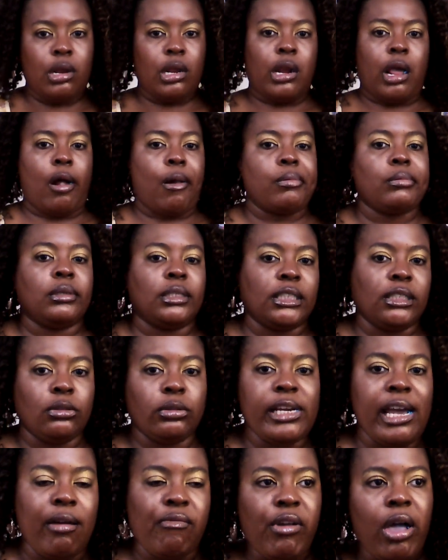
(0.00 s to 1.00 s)
you know, there
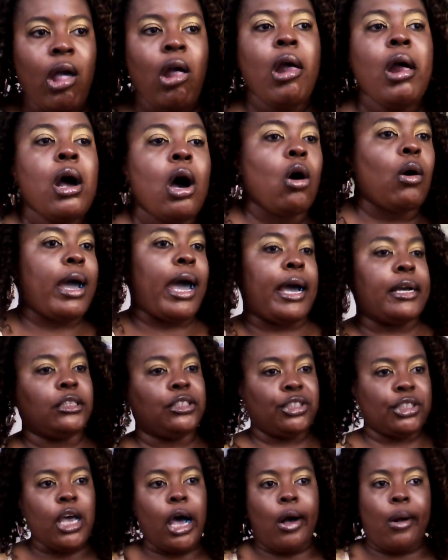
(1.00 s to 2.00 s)
you have it. Okay,
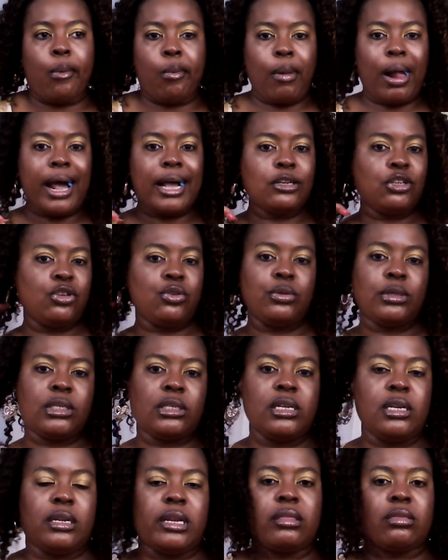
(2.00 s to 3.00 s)
so I do
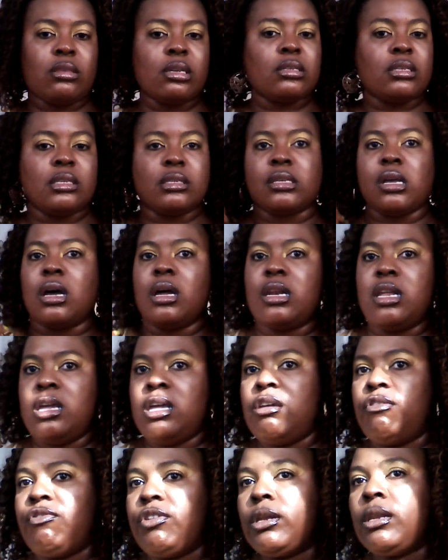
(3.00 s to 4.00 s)
see that this is
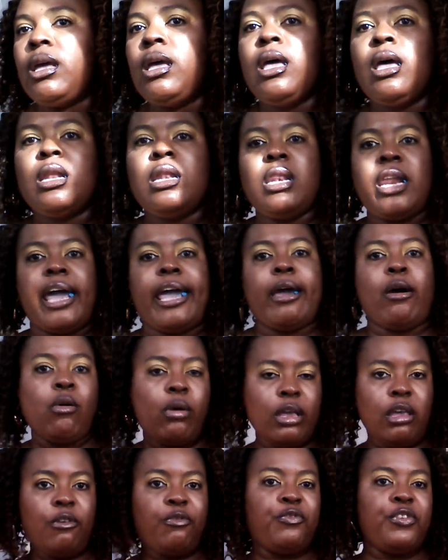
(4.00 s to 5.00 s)
uneven.
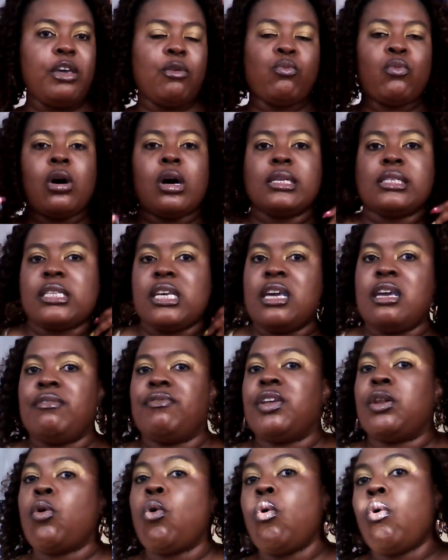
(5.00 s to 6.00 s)
Now, if it was
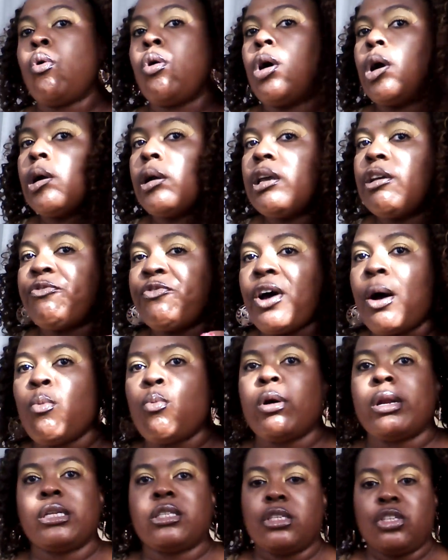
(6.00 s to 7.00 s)
even, or if I
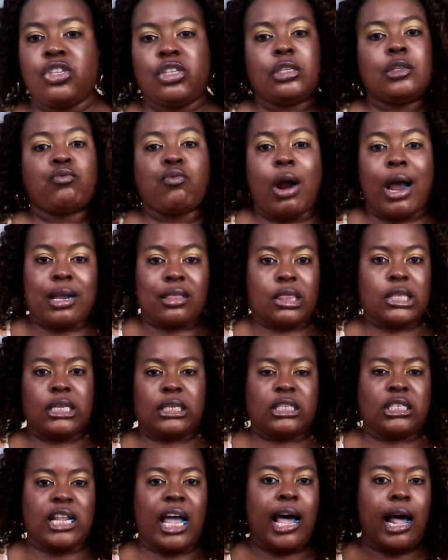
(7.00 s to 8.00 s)
wanted to just rock
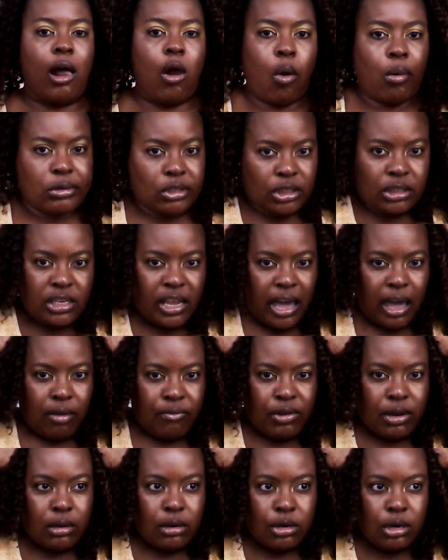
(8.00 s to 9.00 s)
this style, just
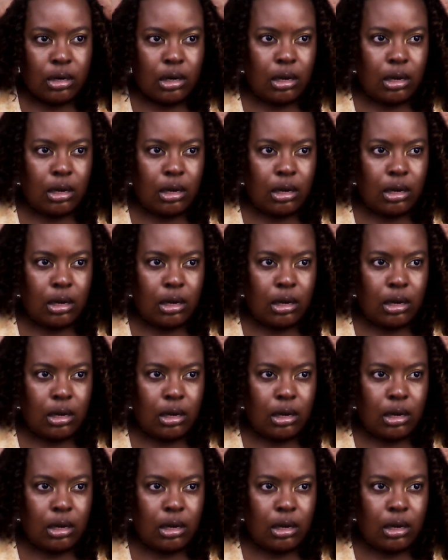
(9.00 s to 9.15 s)
having,